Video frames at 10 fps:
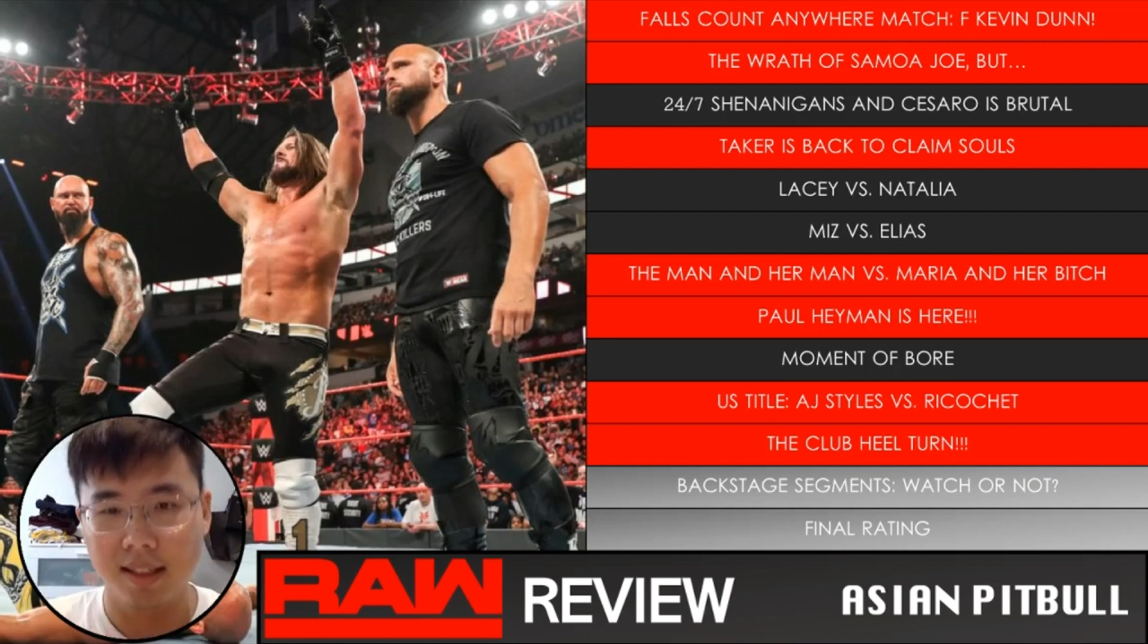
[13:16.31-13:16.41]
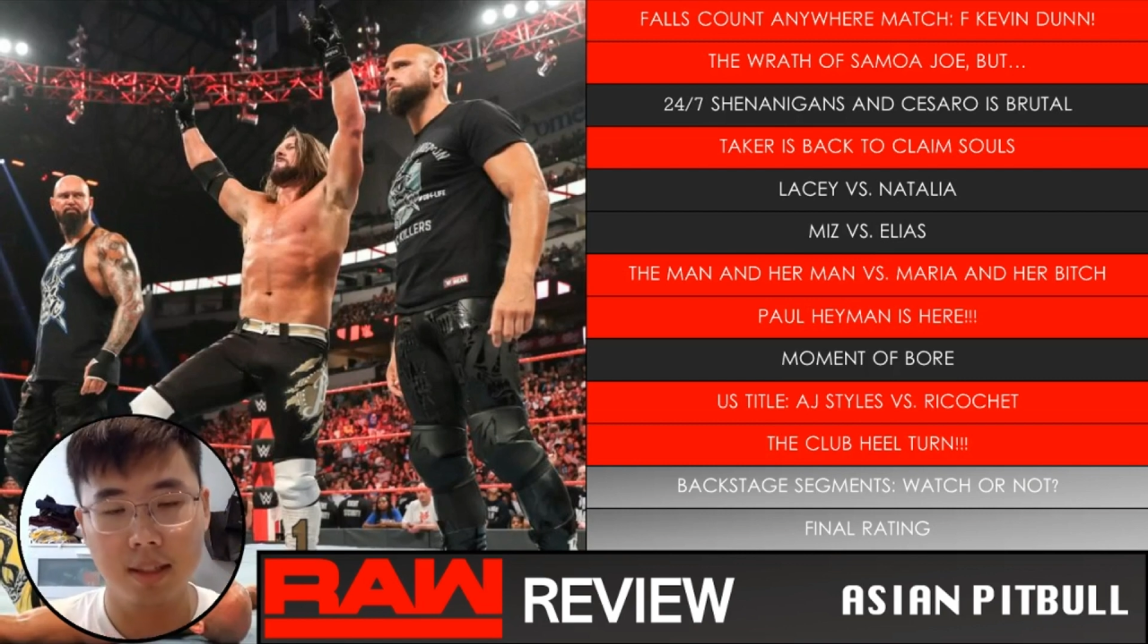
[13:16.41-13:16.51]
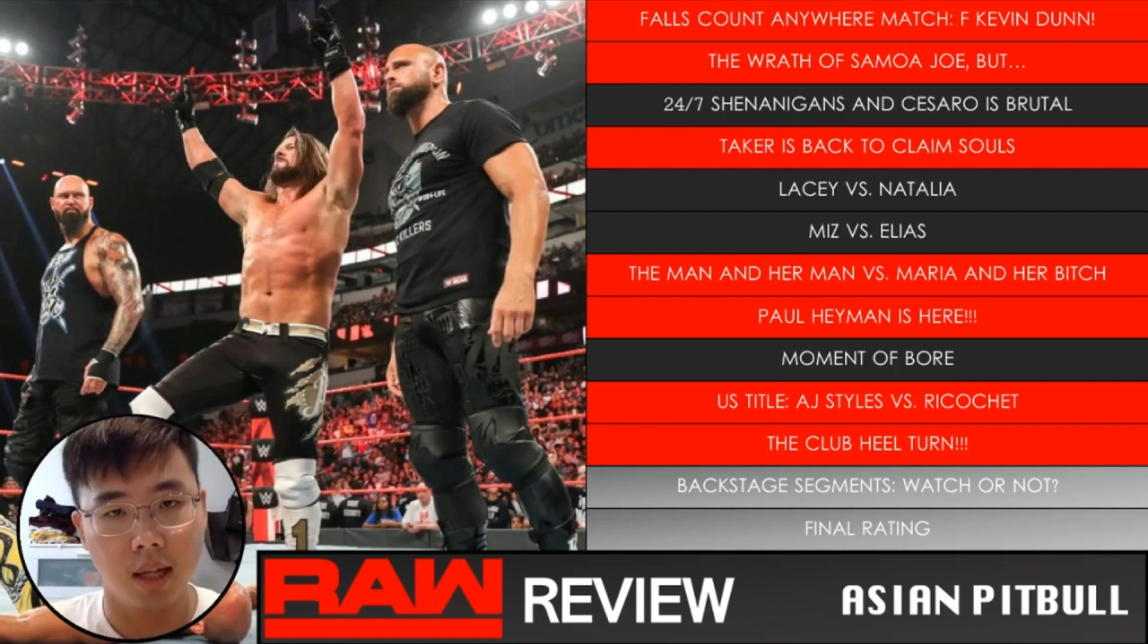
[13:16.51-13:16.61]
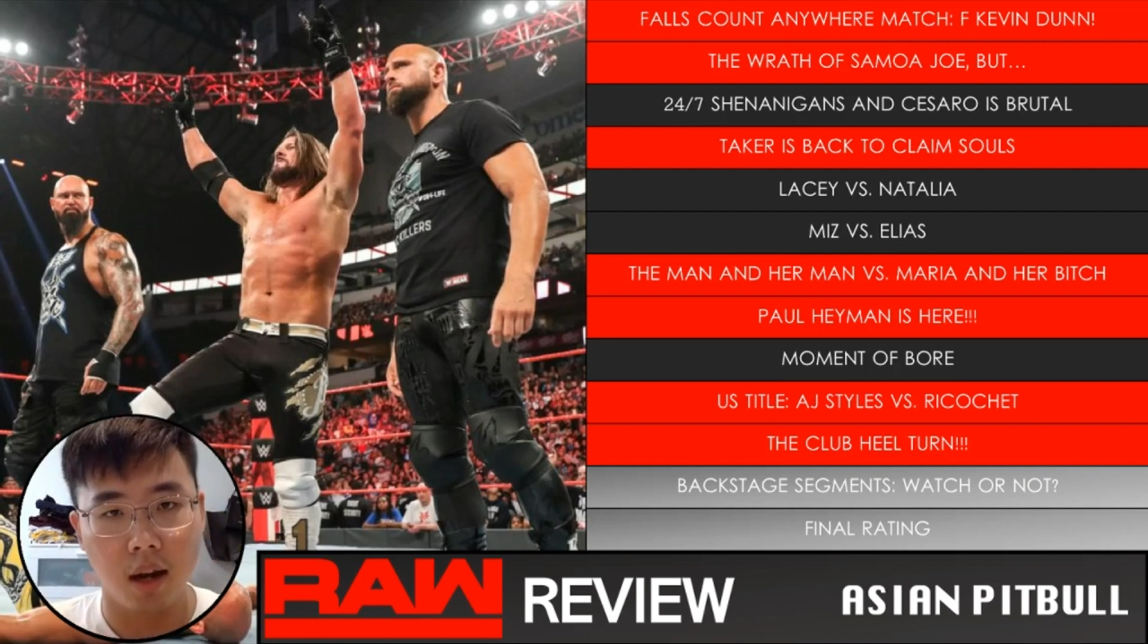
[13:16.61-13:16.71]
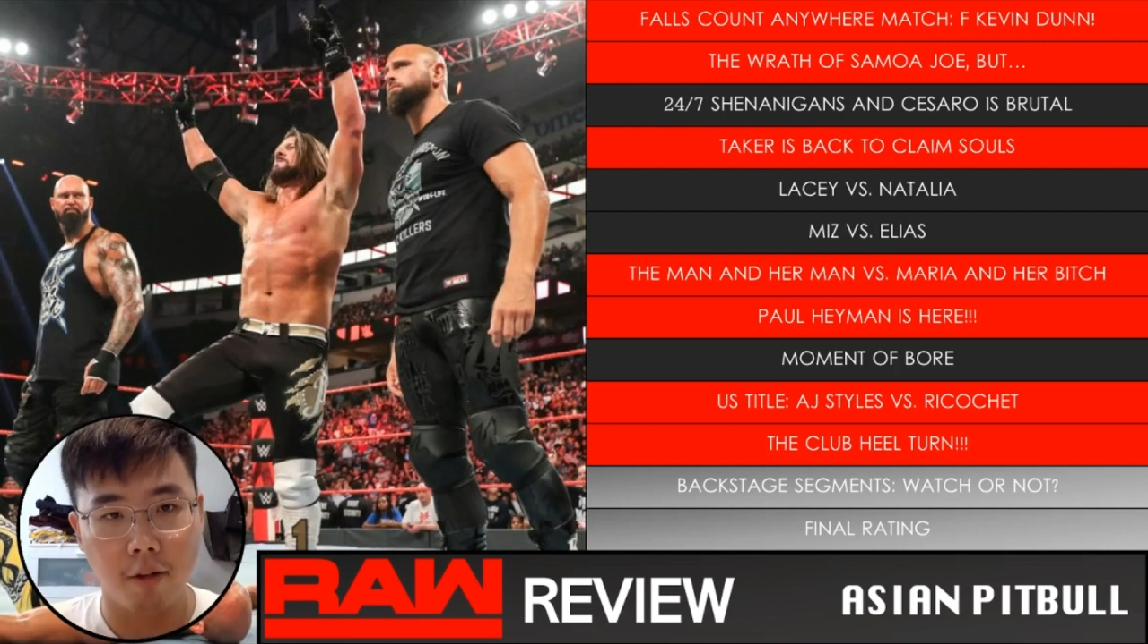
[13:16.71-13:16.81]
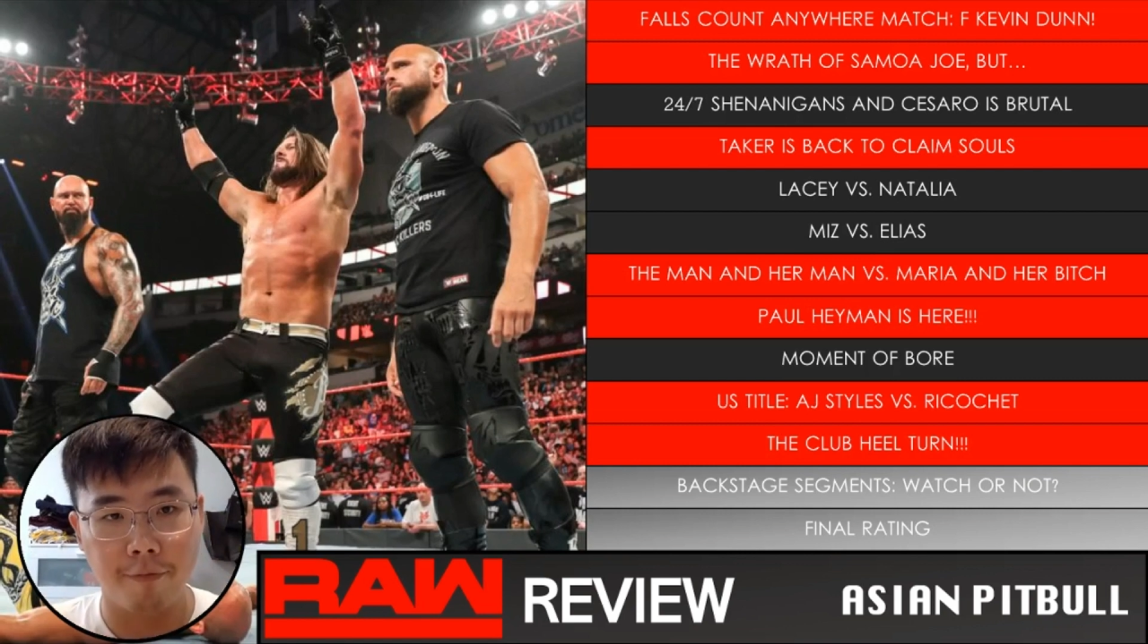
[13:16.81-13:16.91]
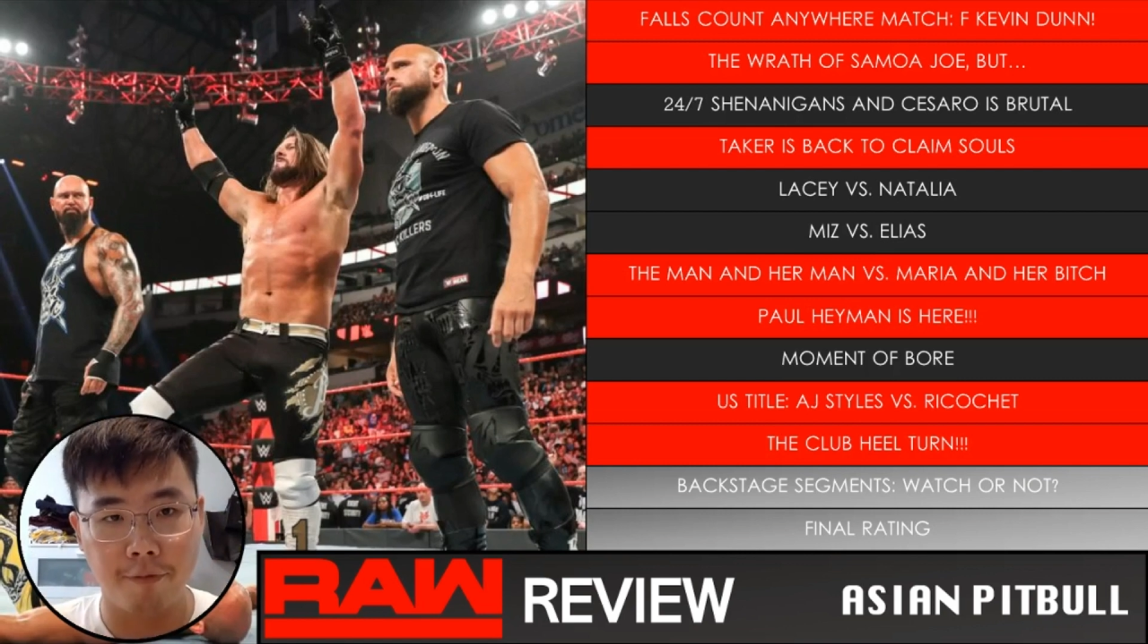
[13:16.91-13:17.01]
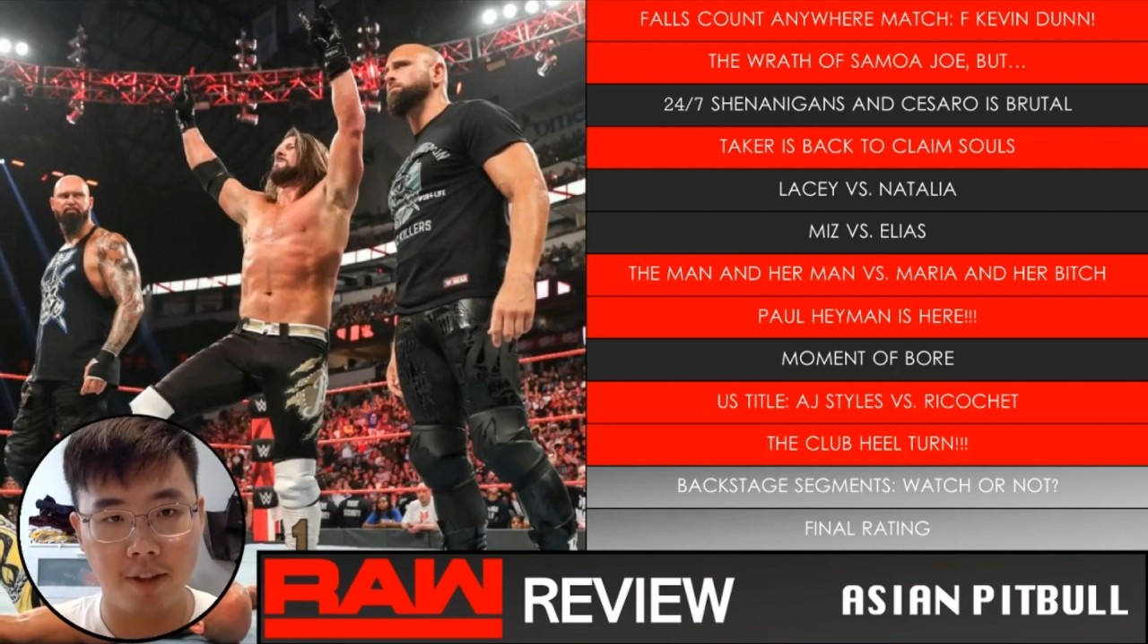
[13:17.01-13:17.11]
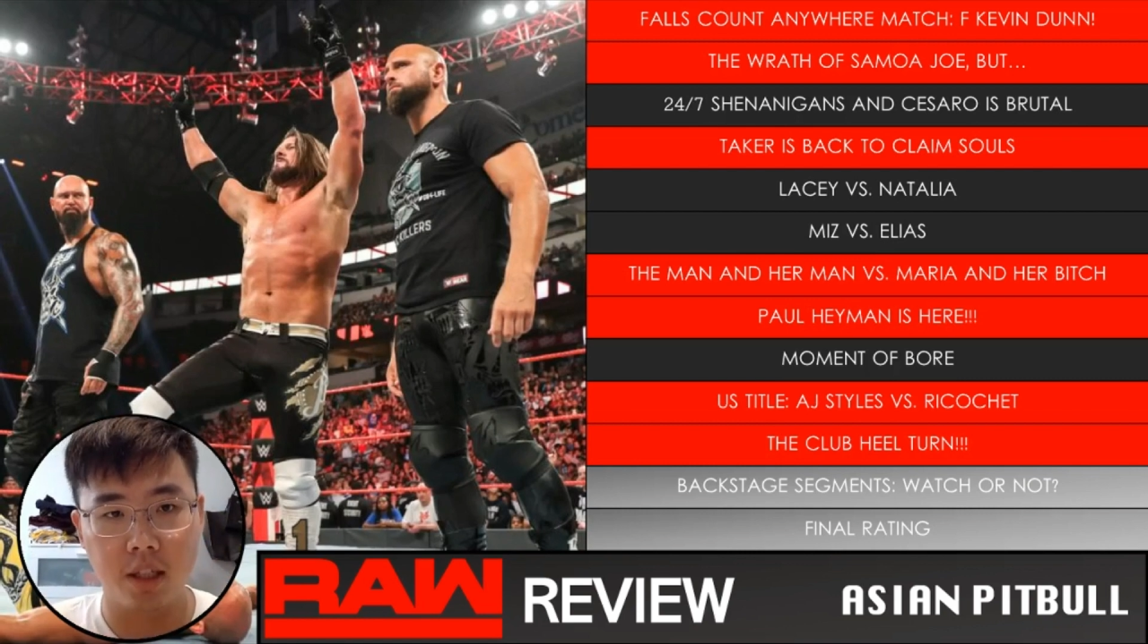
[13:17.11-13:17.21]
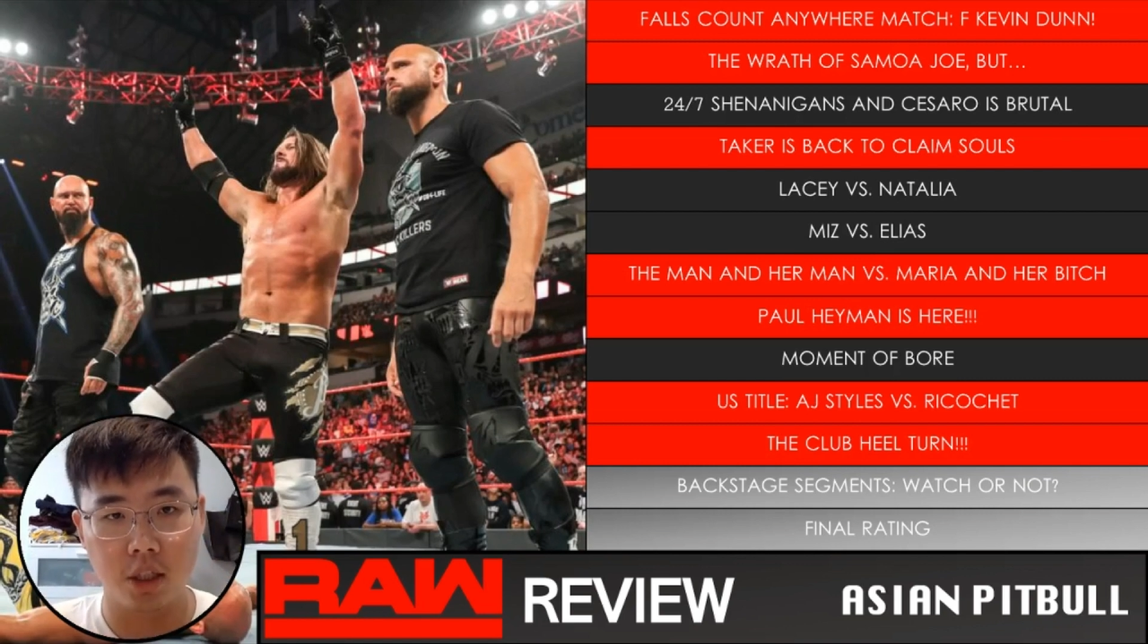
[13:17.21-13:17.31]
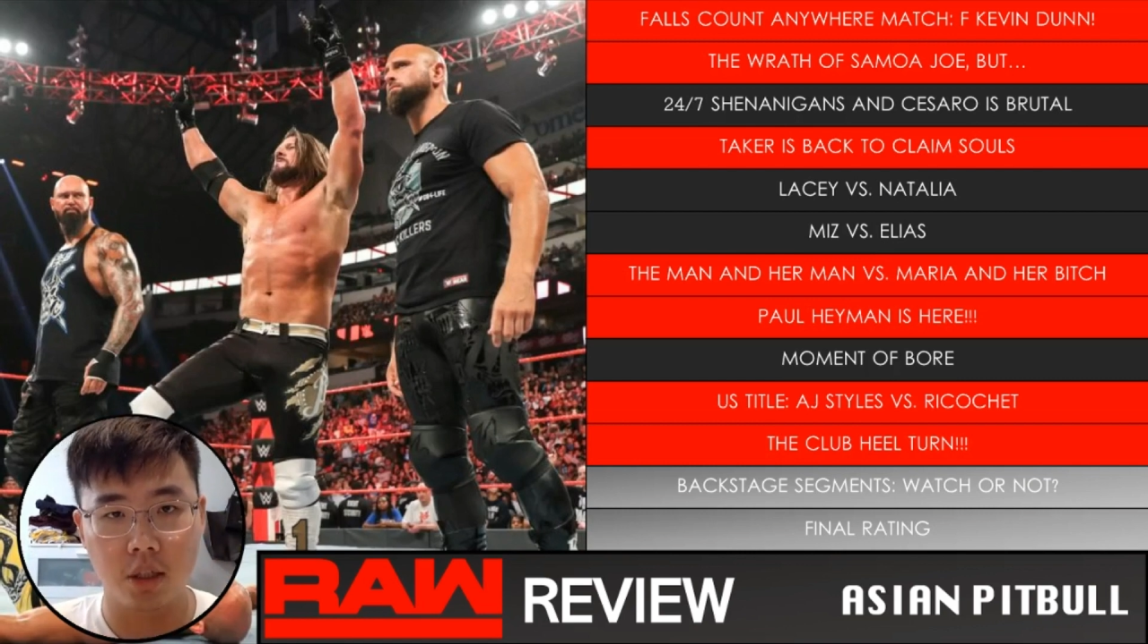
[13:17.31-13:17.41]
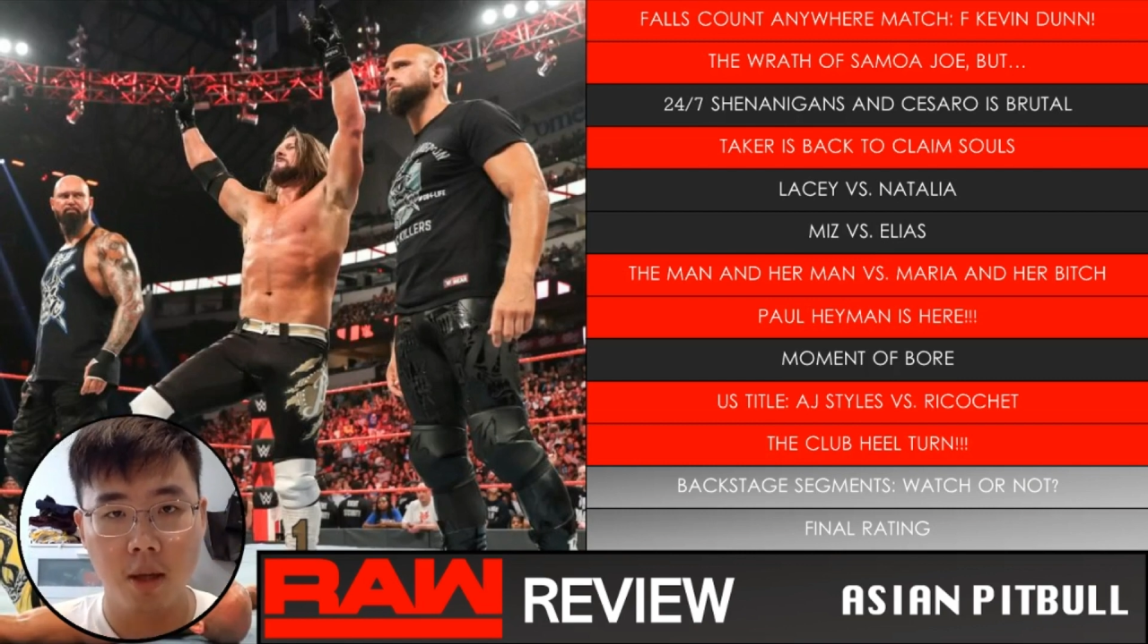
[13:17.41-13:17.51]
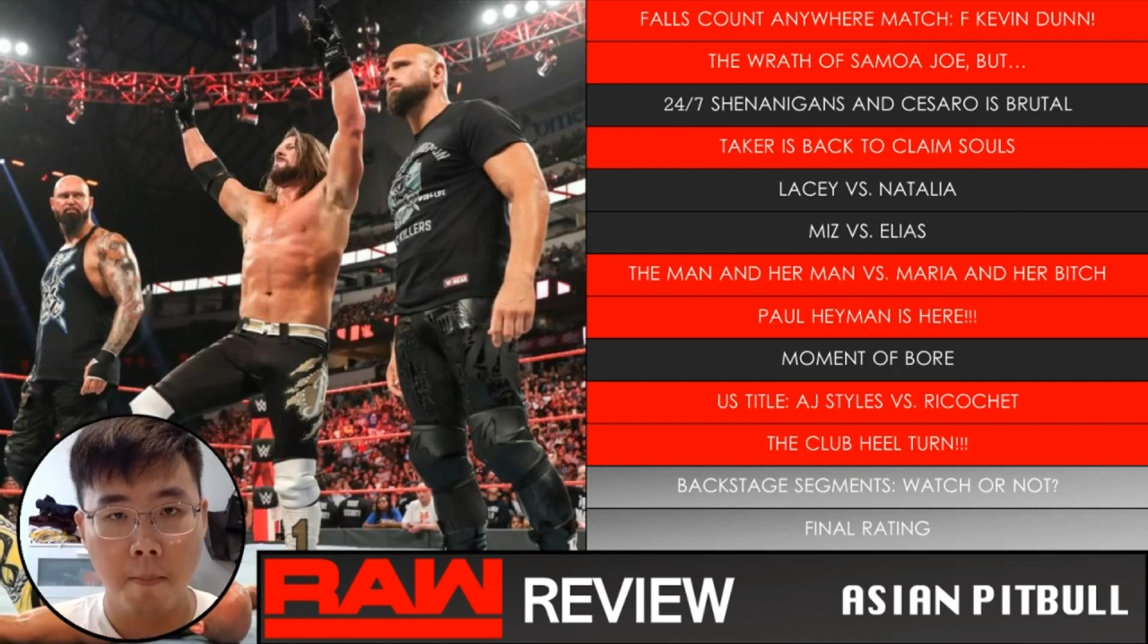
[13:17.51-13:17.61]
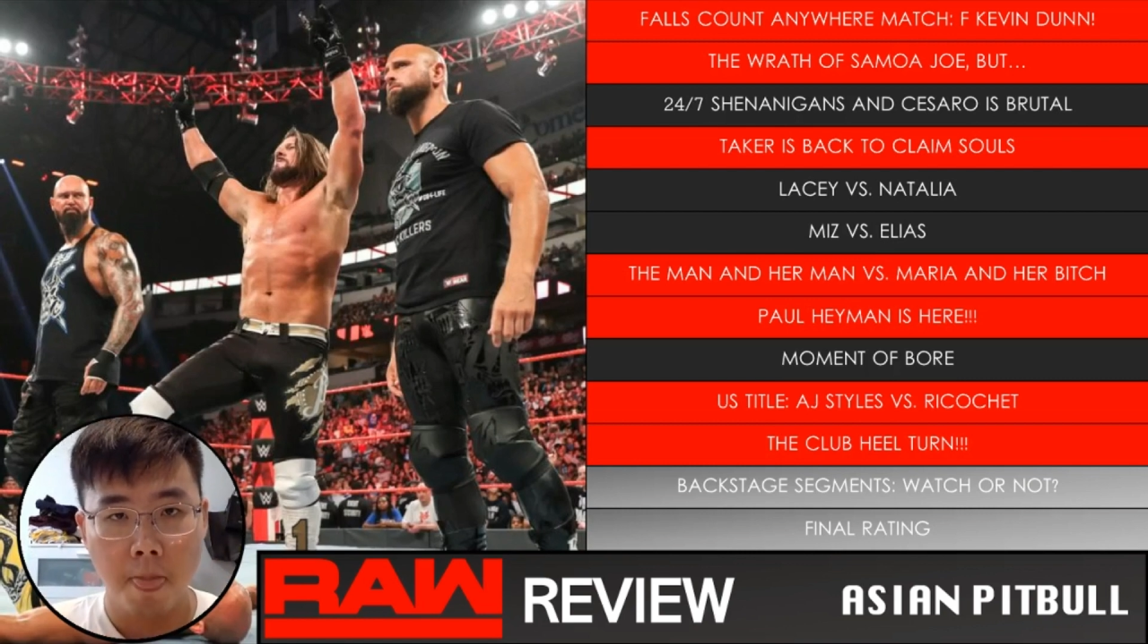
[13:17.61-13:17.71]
this kind of finish,